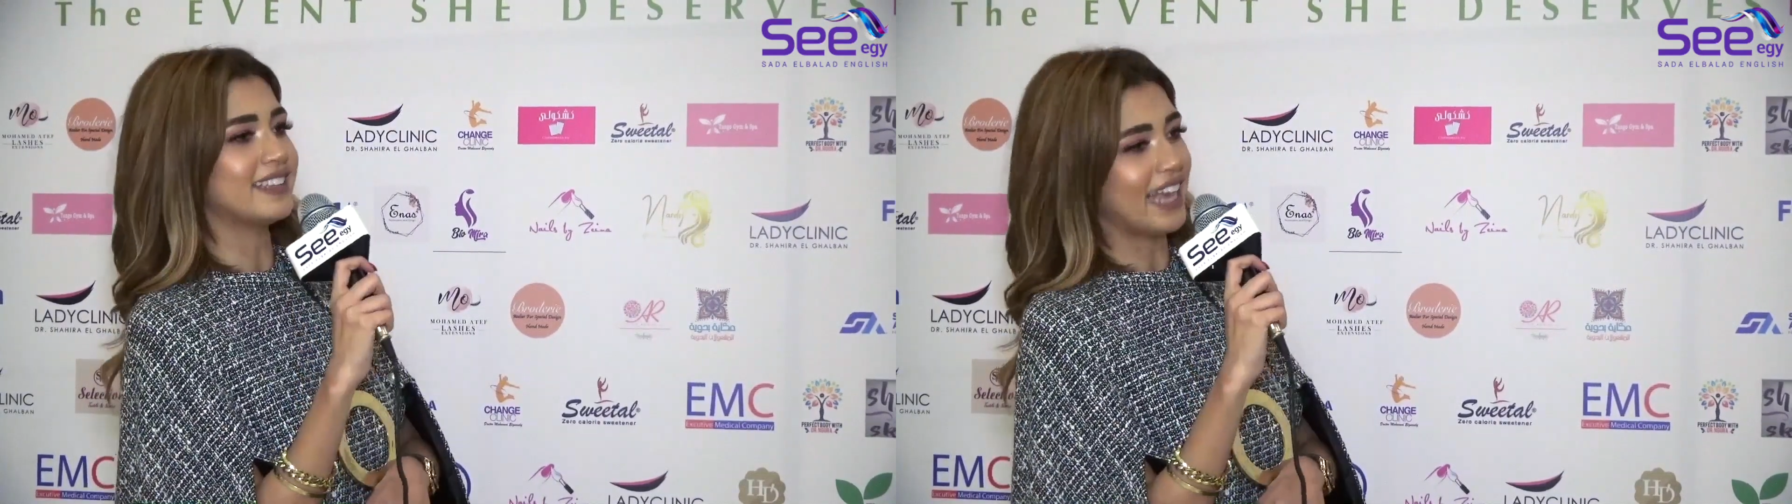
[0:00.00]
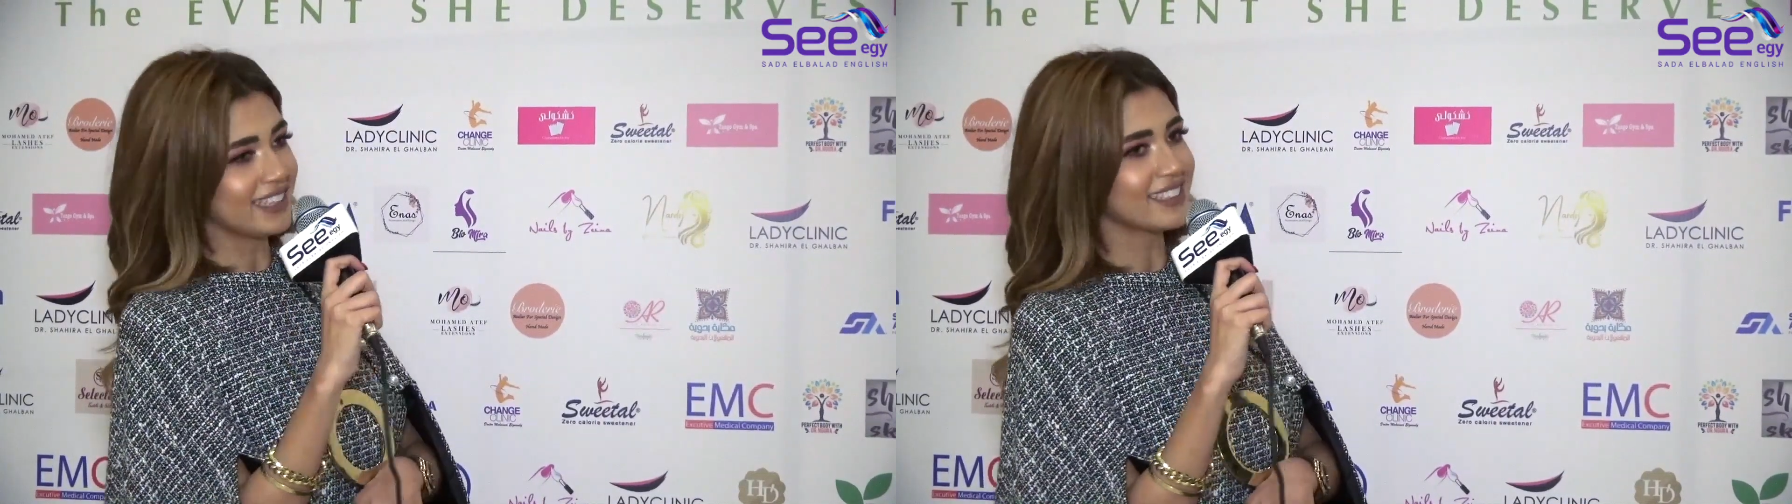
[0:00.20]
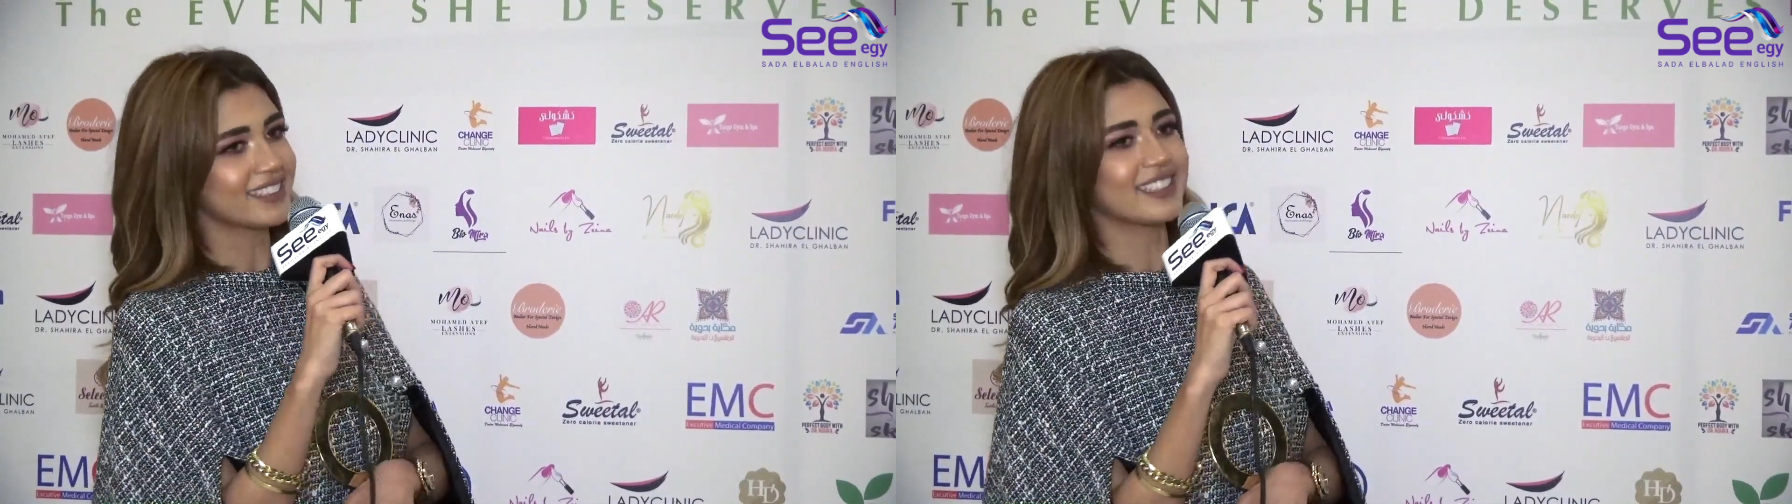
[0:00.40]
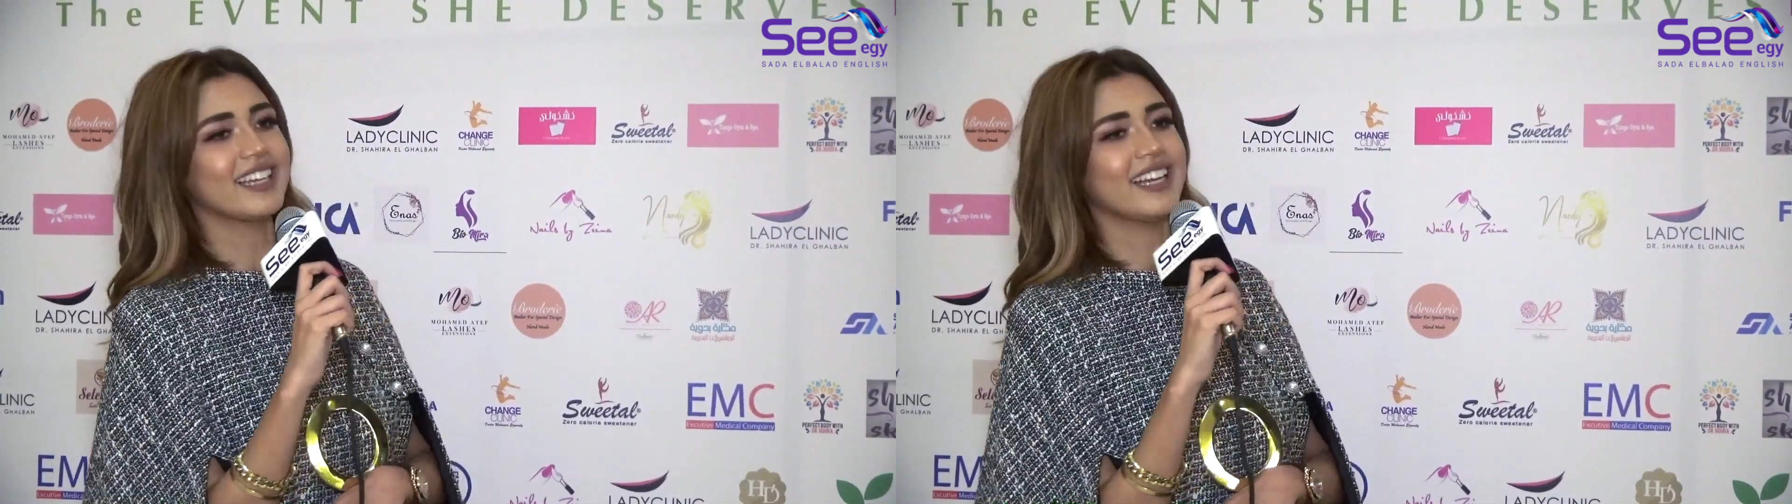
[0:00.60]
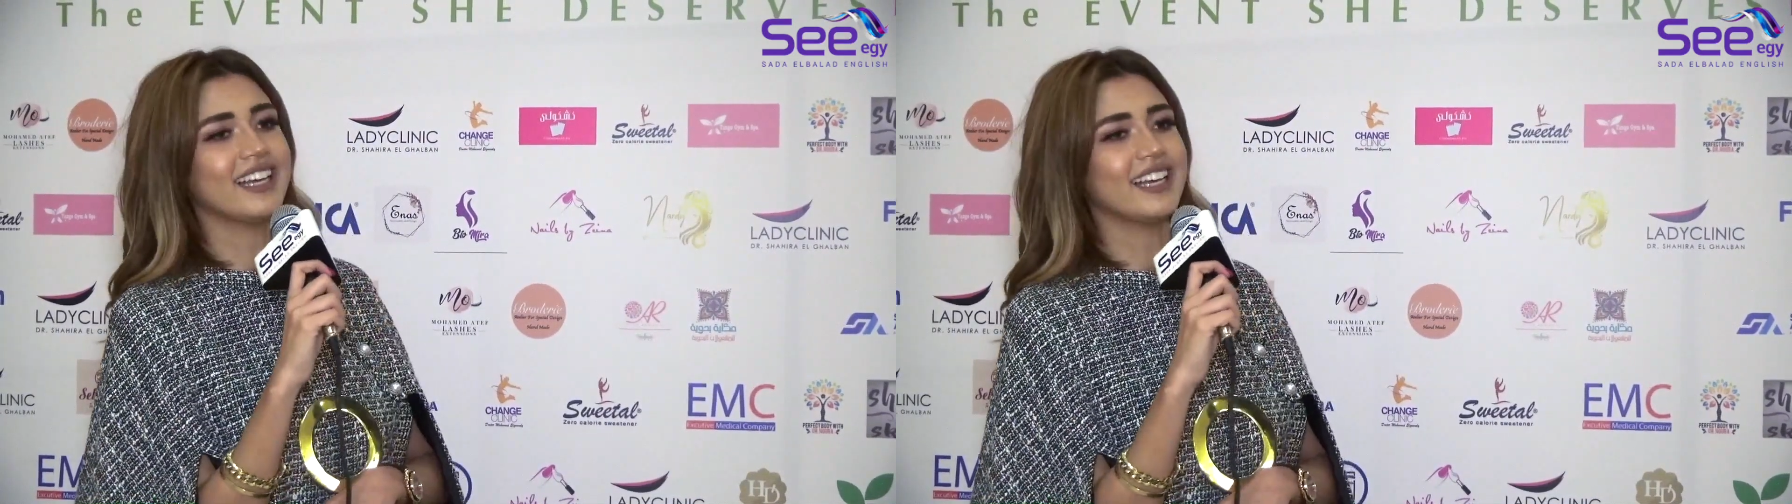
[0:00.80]
dance,
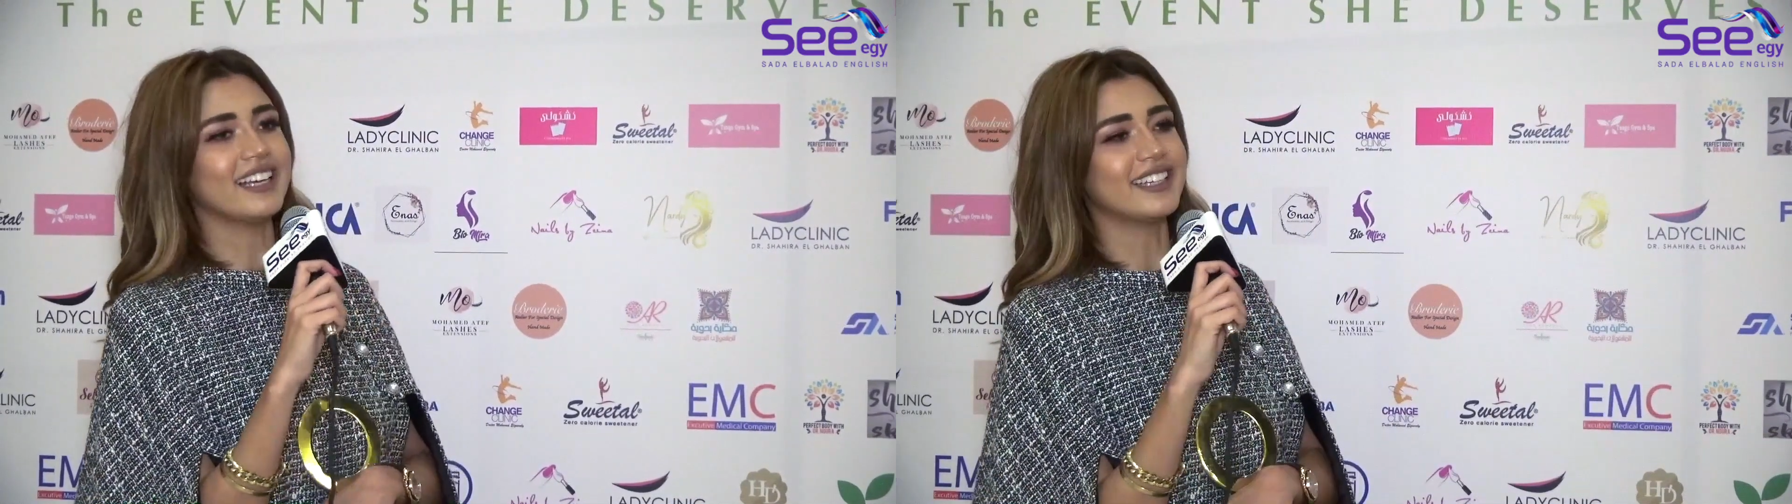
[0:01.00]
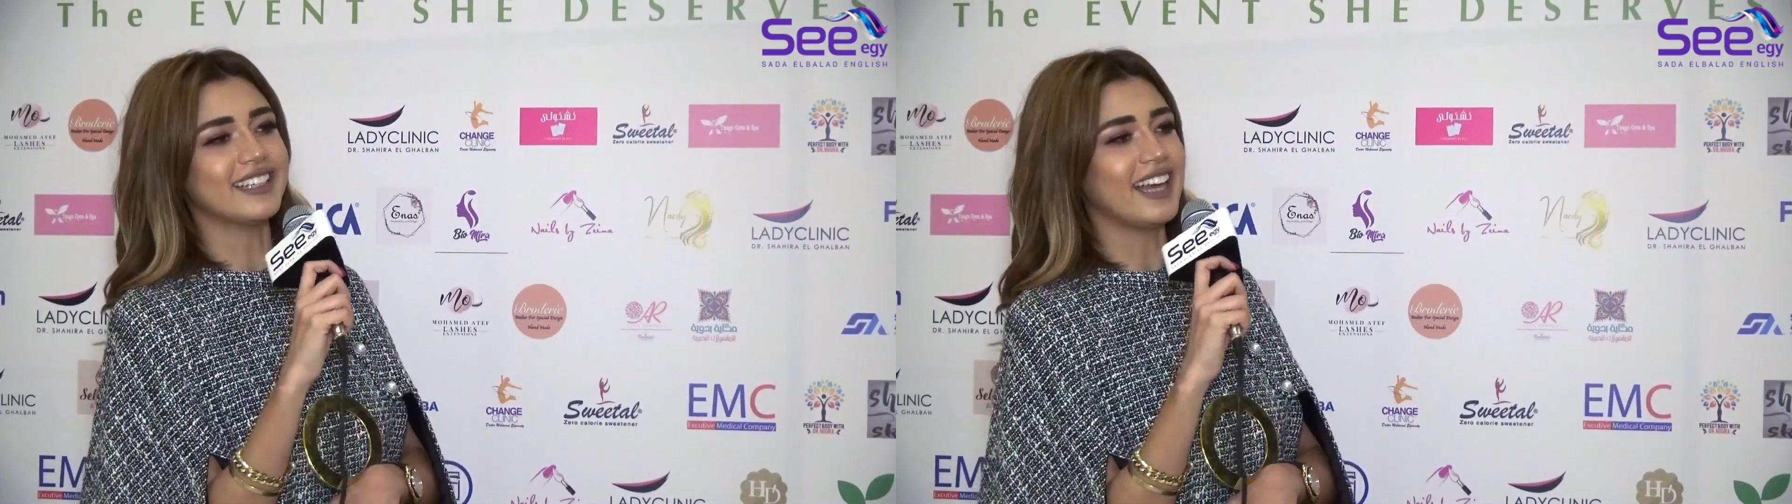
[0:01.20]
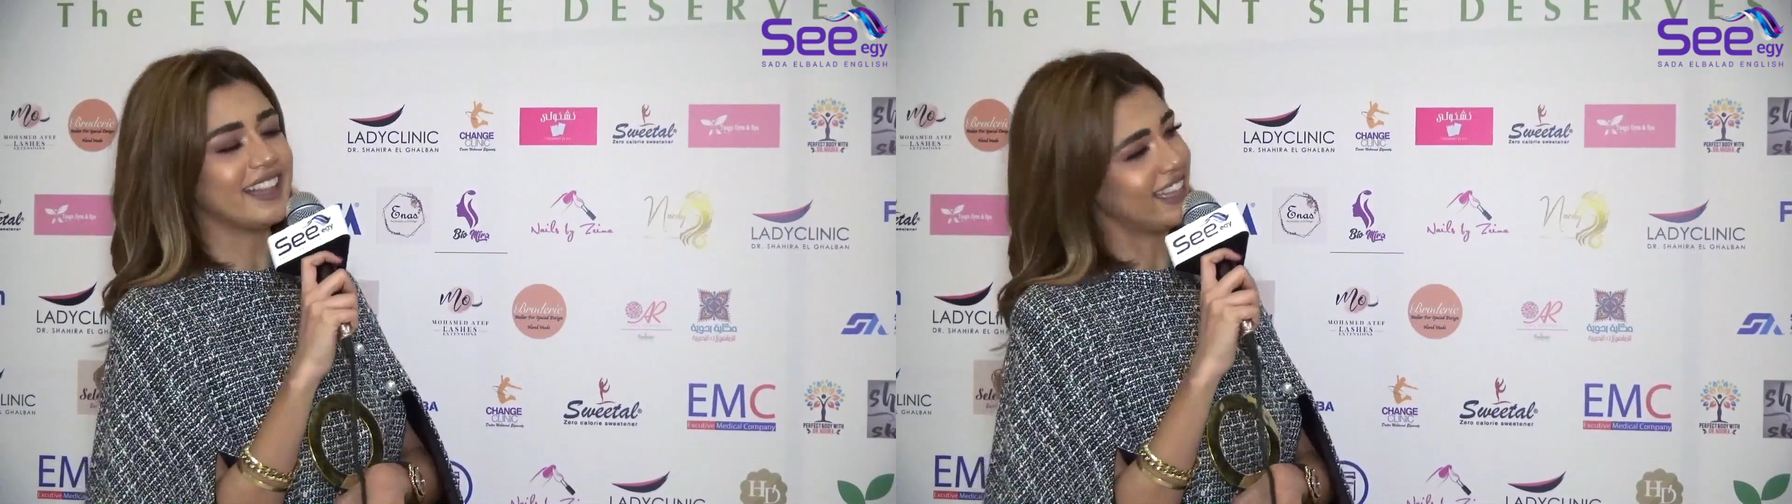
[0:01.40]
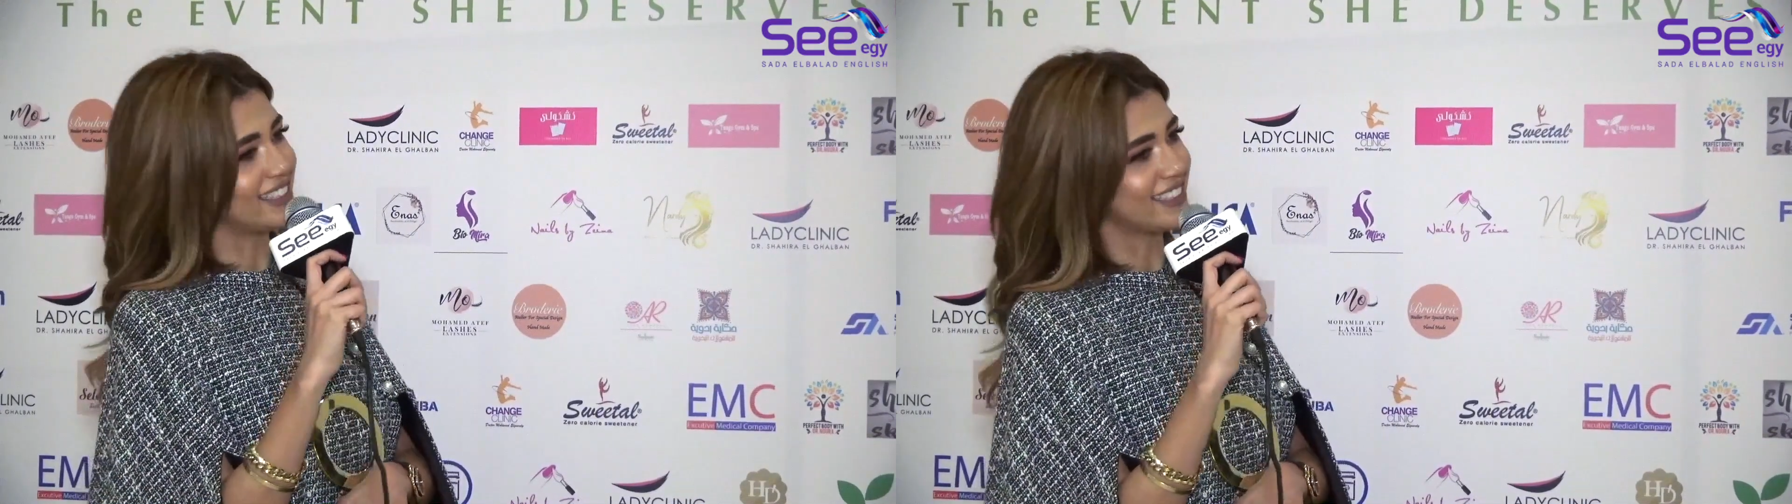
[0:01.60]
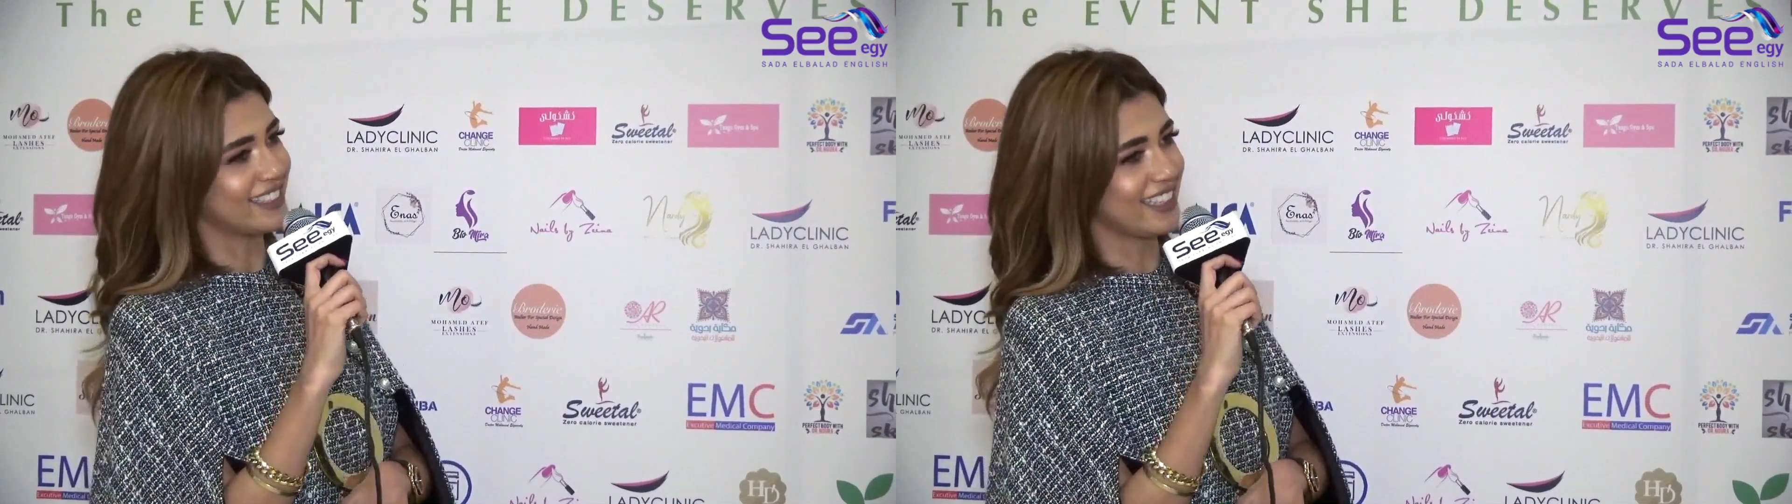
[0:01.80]
and
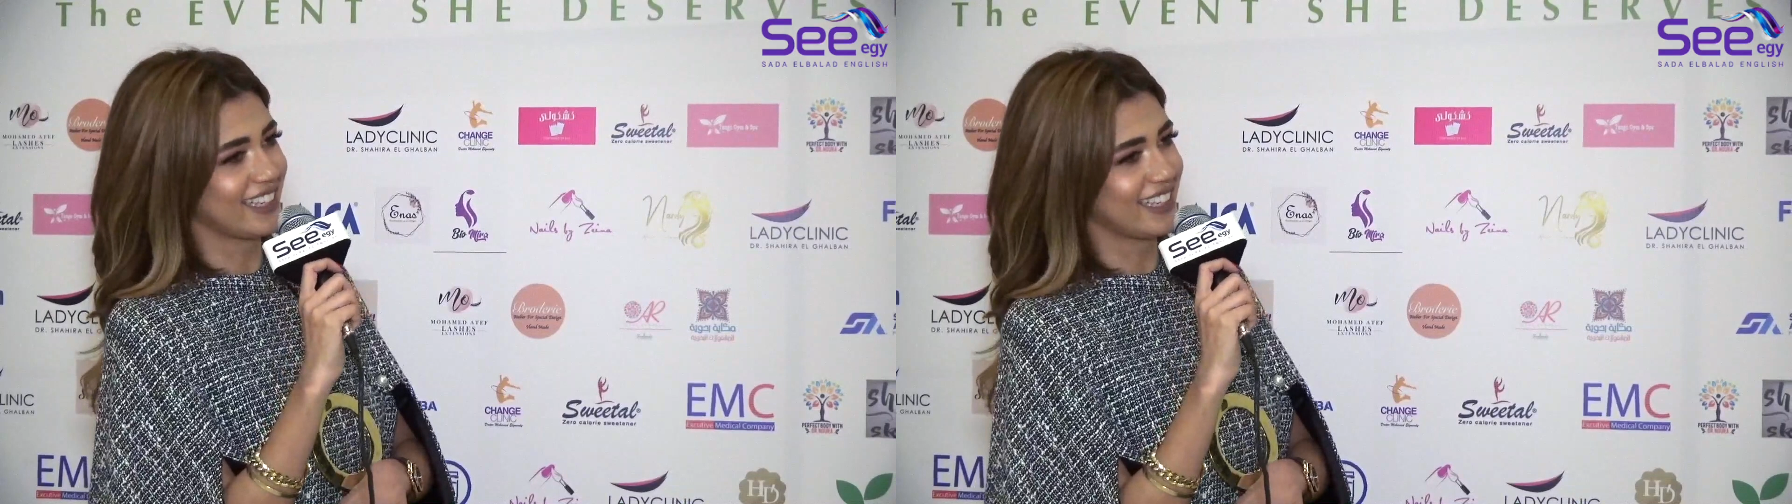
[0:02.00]
that's it.